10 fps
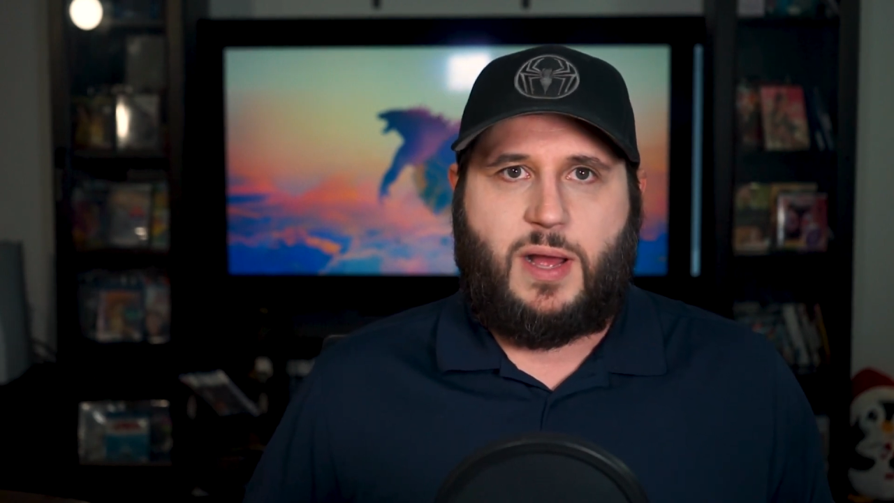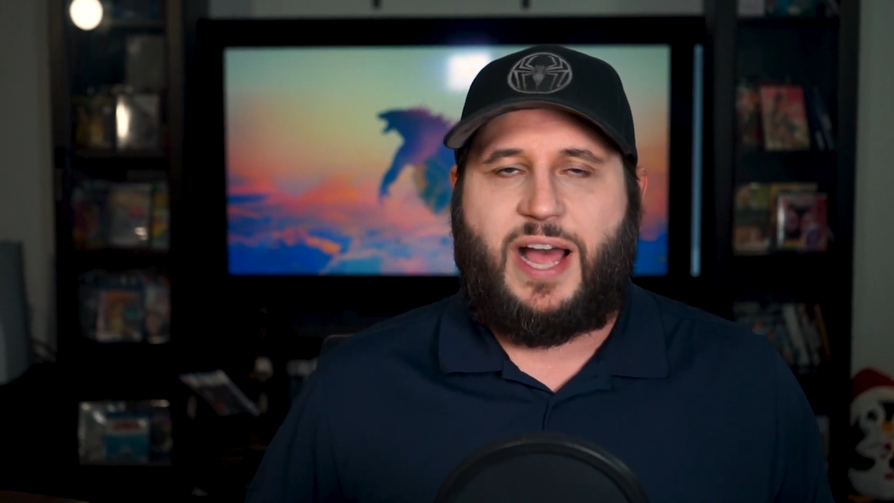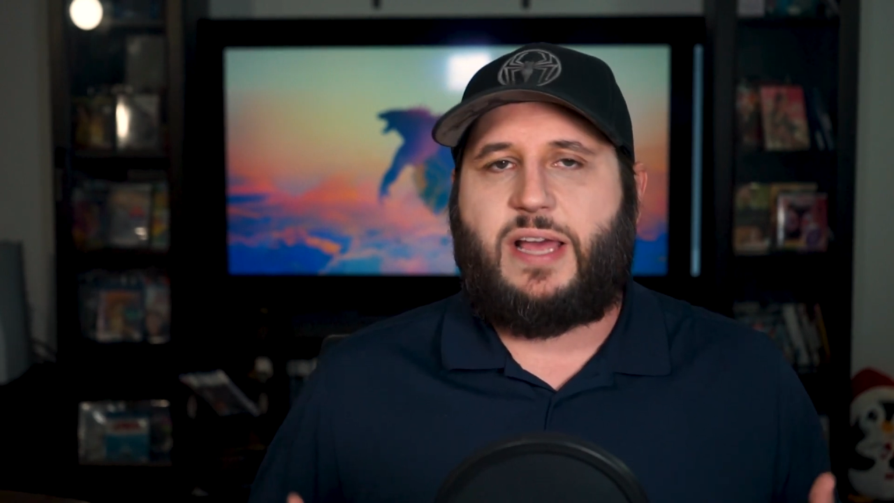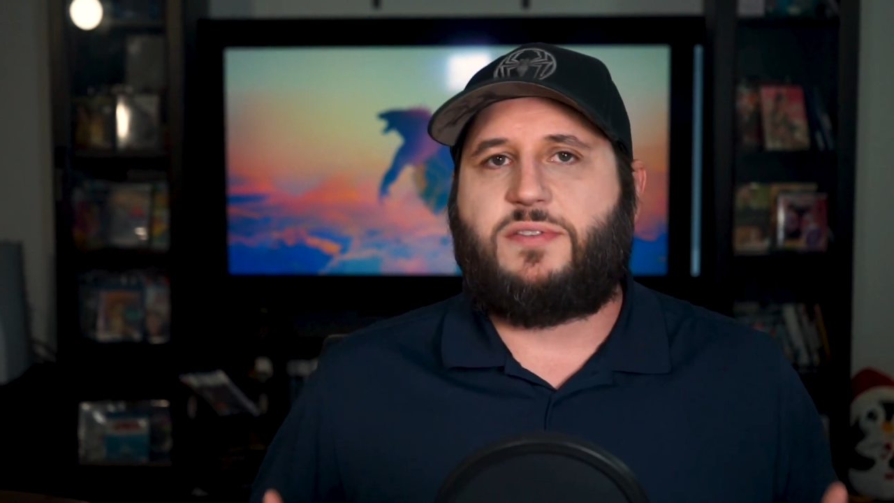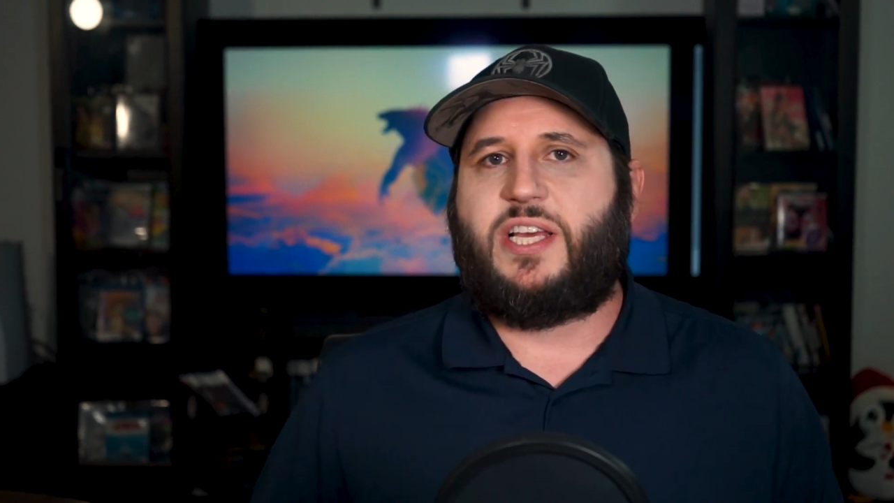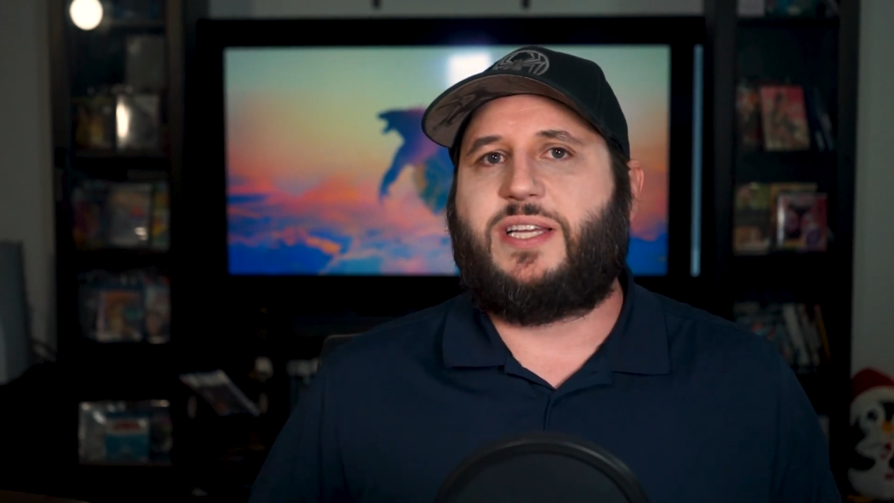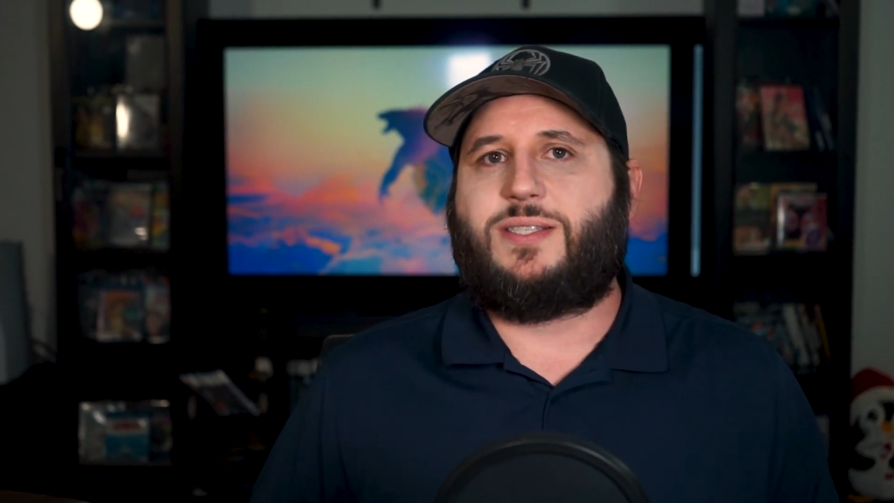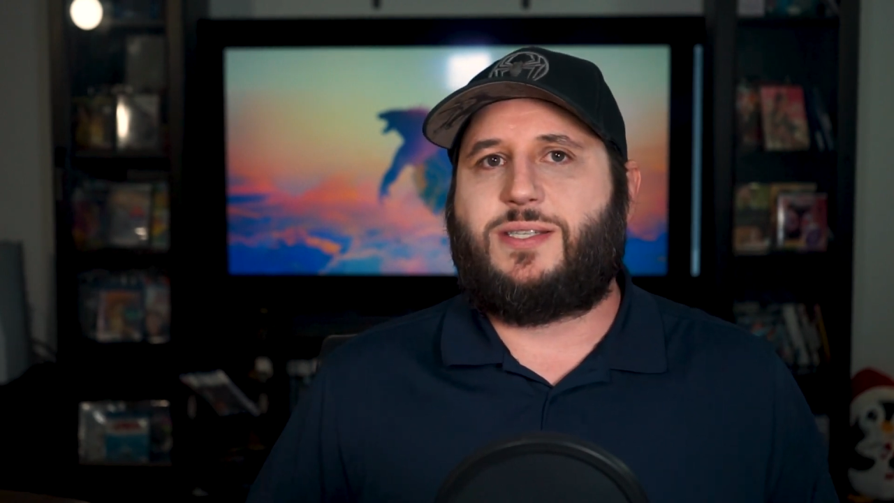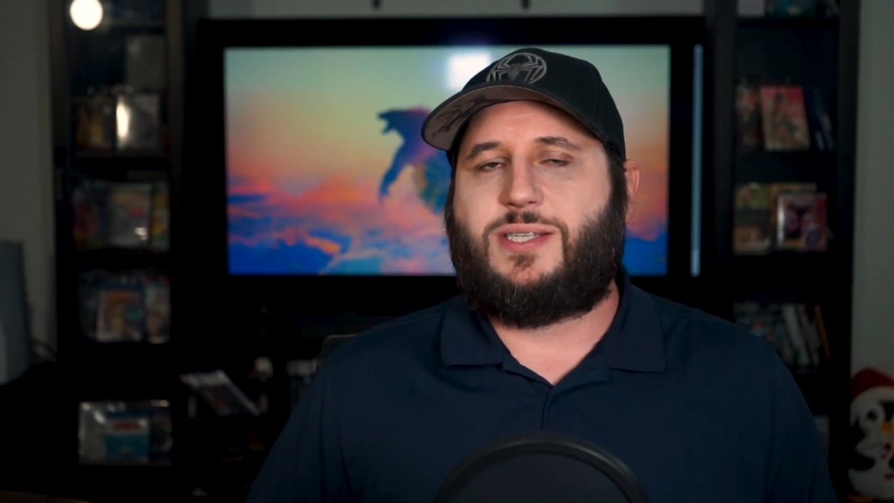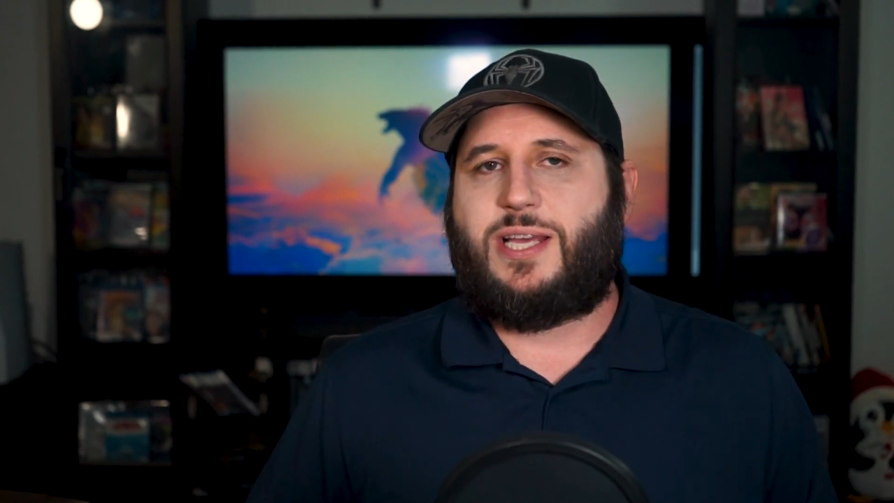I have tickets
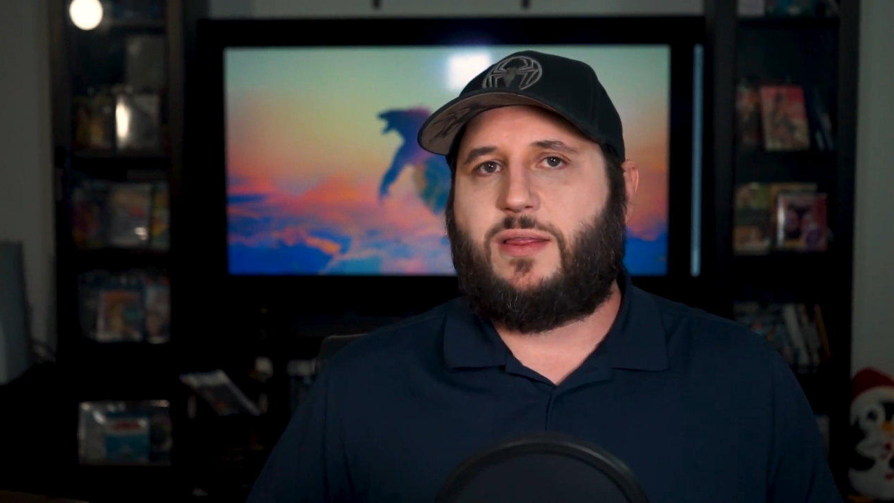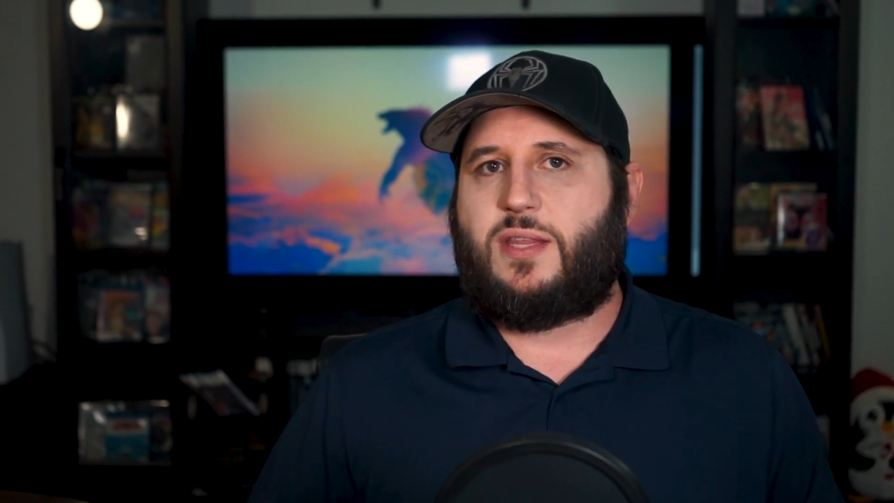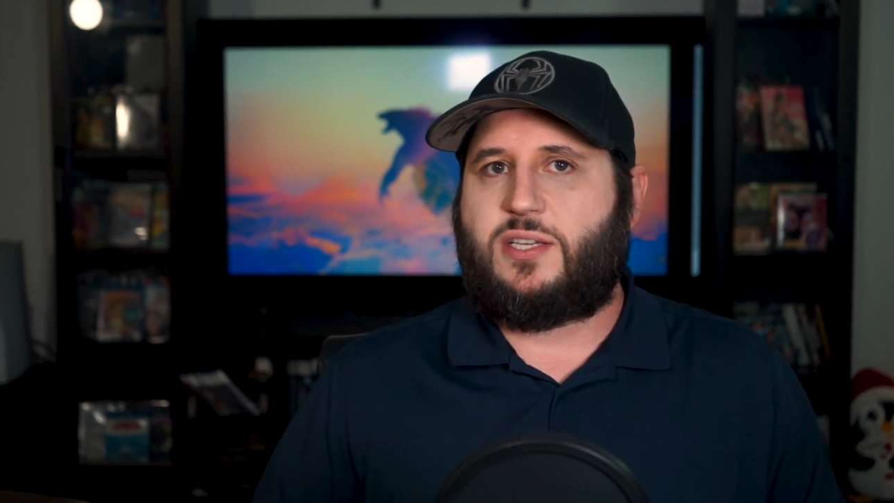to see it